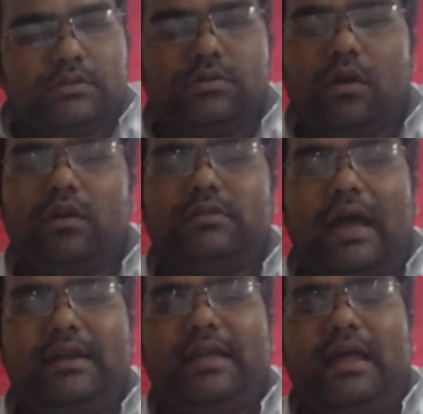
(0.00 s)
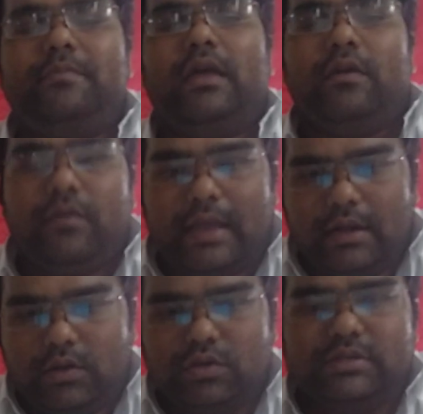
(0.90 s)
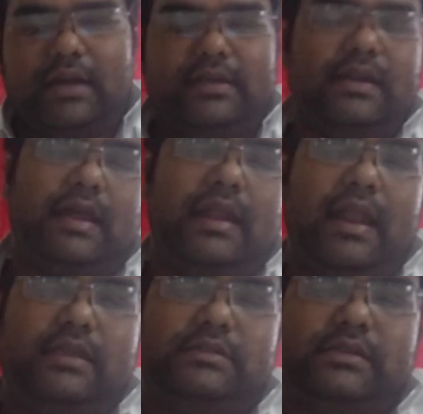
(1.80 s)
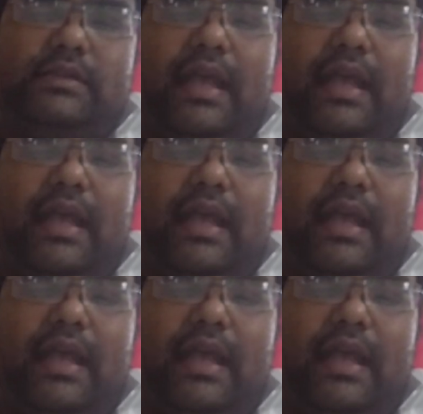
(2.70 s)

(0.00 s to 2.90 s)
So that time we can do certain analysis,